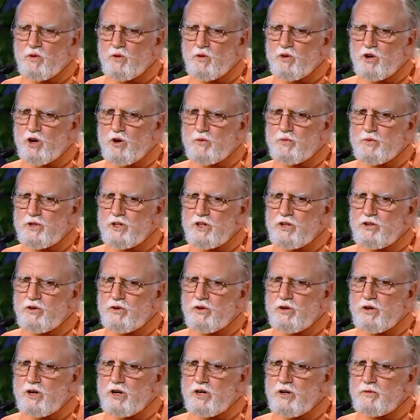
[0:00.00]
We open the
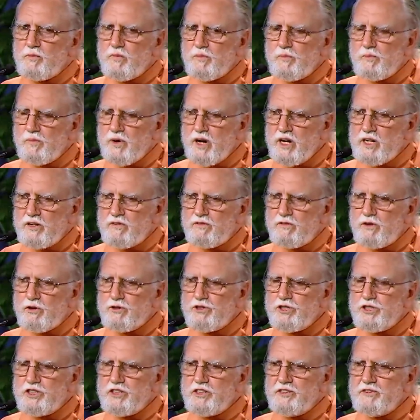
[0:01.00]
door by
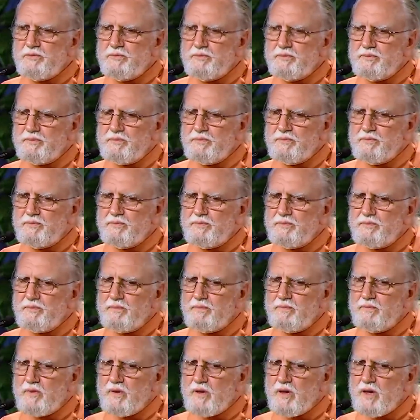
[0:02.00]
devotion.
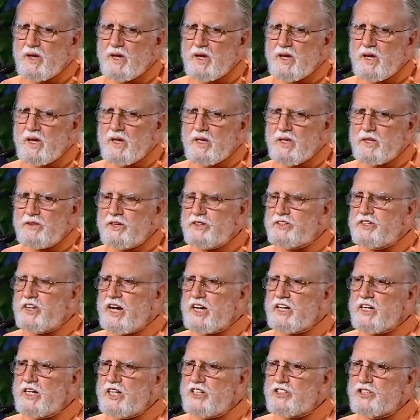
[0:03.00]
The
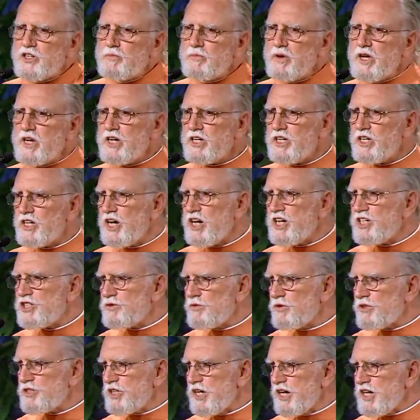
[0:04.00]
techniques of
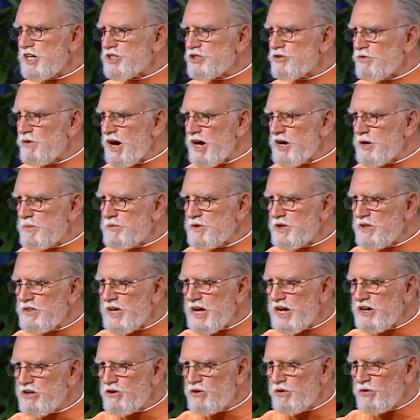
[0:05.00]
meditation will take us right up to
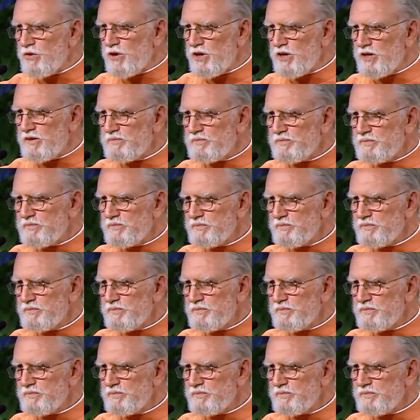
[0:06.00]
that door.